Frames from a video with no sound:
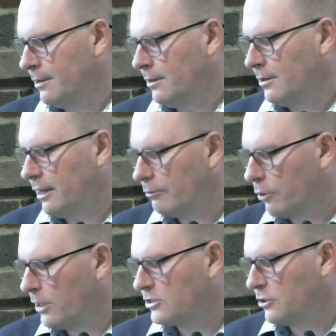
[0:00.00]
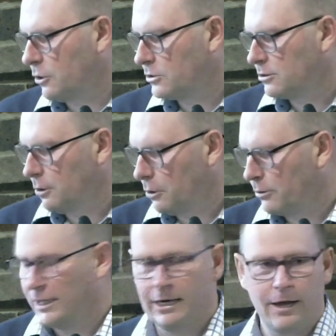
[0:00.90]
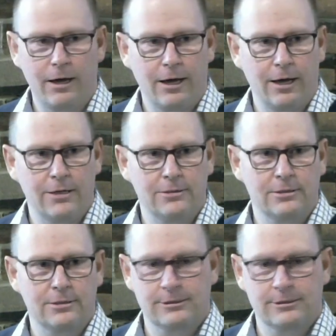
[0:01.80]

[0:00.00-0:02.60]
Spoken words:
that writes God's law in our hearts.